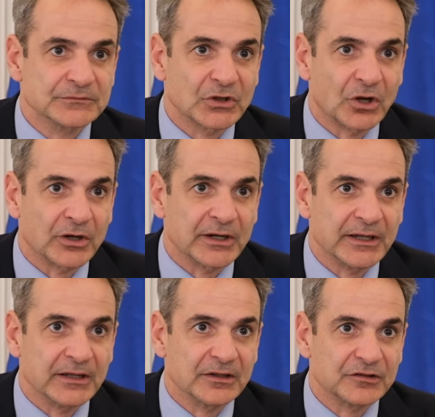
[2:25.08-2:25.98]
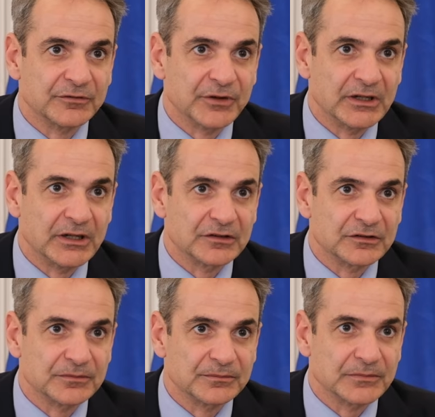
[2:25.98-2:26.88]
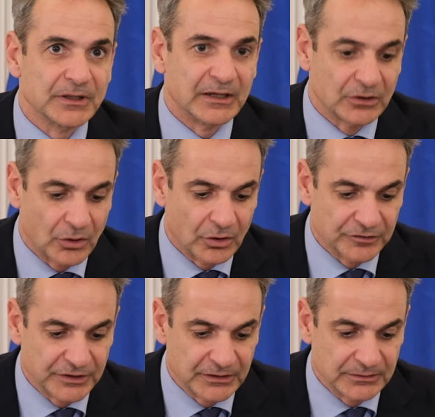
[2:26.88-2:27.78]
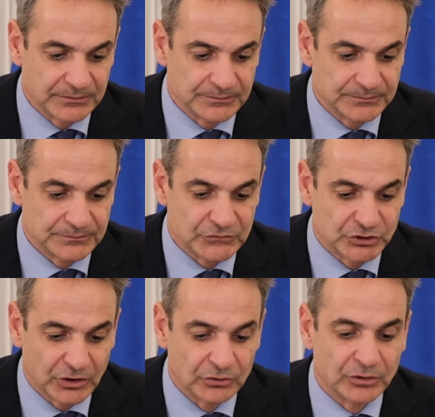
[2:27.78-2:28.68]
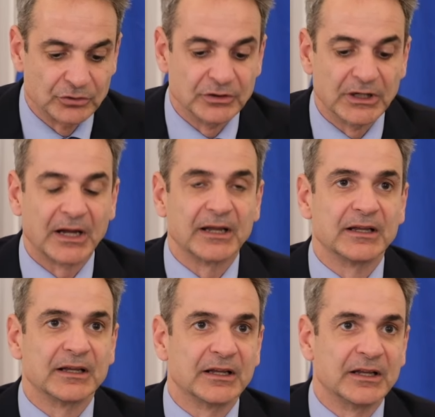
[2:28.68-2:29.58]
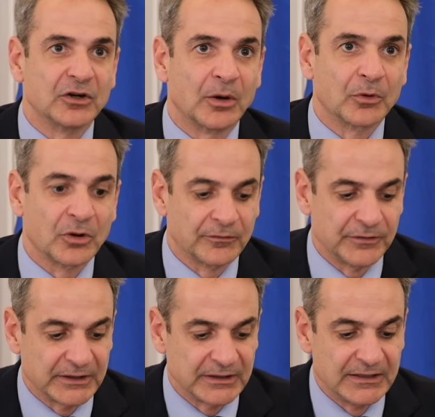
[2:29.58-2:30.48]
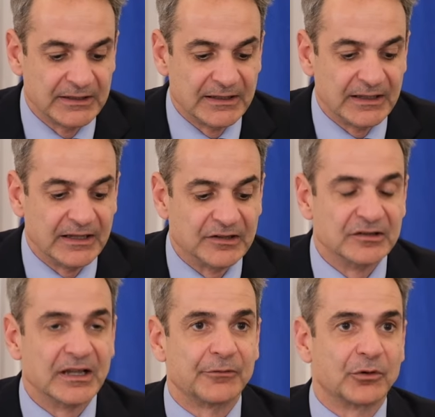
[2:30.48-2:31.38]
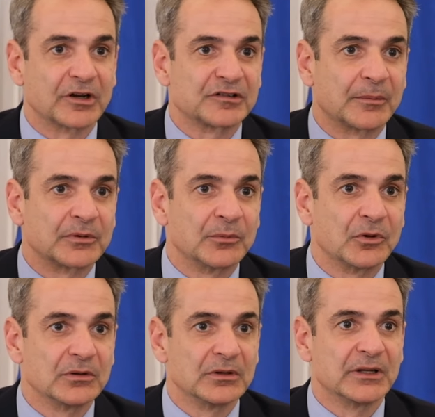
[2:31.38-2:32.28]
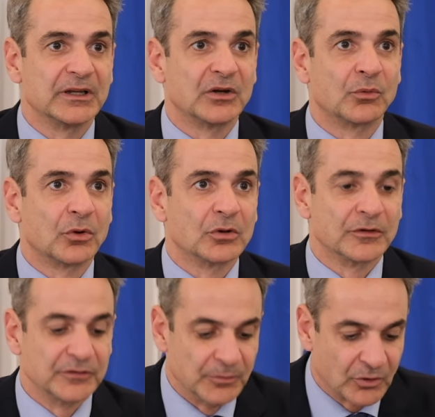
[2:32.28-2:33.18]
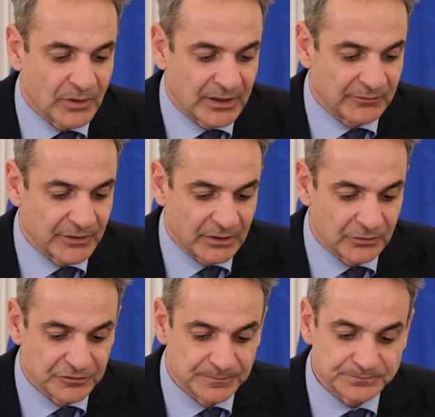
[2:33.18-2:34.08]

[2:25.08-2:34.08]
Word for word: targeting civilians, and causing children to die in armed conflict is never acceptable in a world of democratic values.